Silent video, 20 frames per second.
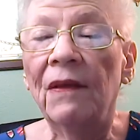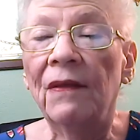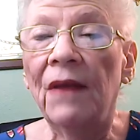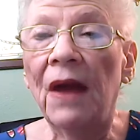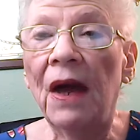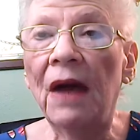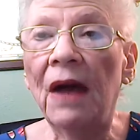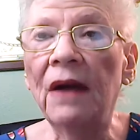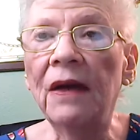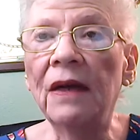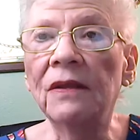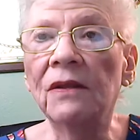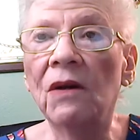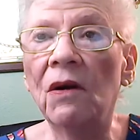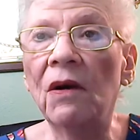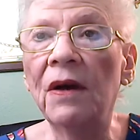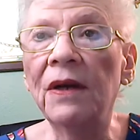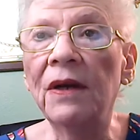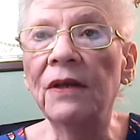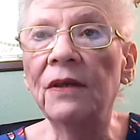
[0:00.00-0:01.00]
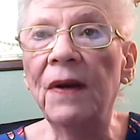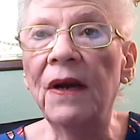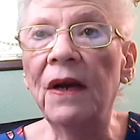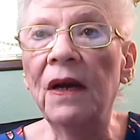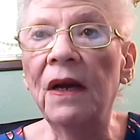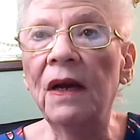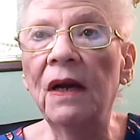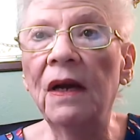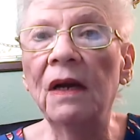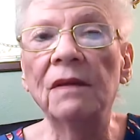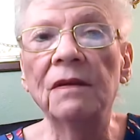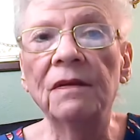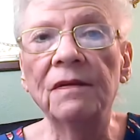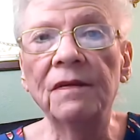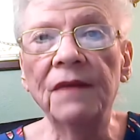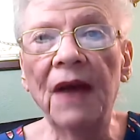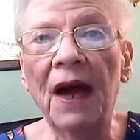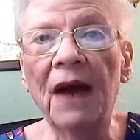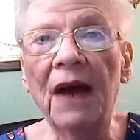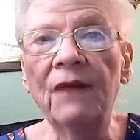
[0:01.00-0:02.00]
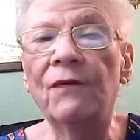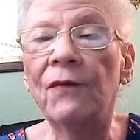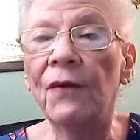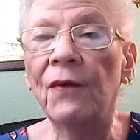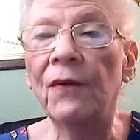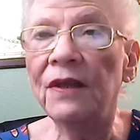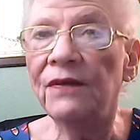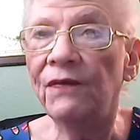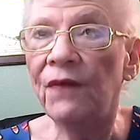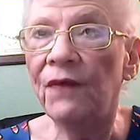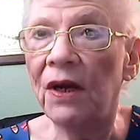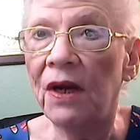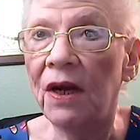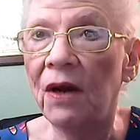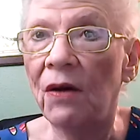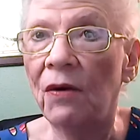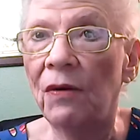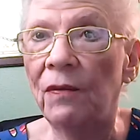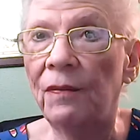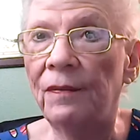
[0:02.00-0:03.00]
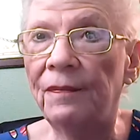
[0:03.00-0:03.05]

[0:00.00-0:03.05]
that is going to be that for this video.